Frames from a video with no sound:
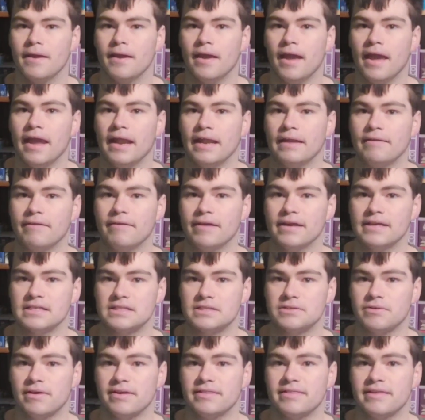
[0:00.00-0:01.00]
Anyway,
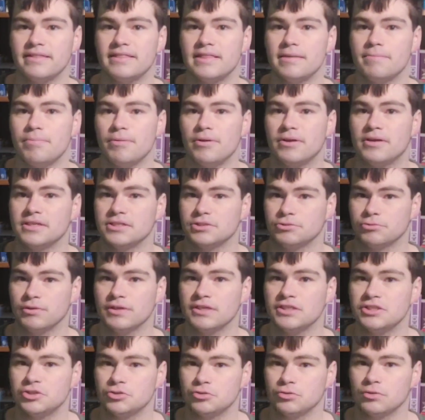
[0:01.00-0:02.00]
so I think the book is
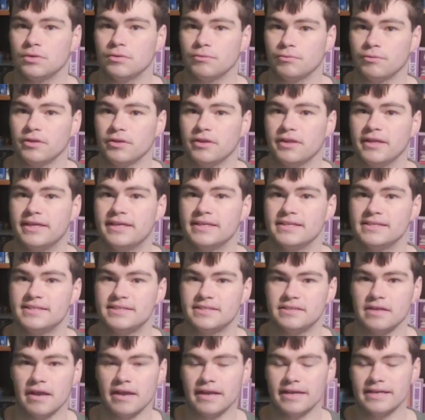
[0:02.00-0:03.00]
really short, really
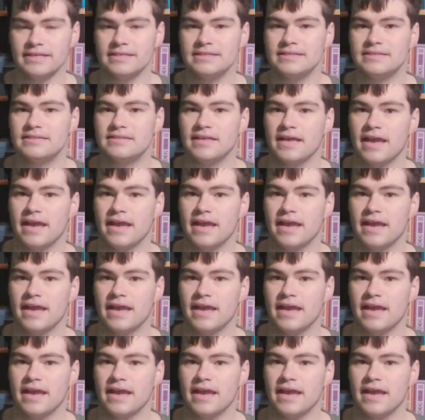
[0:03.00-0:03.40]
concise,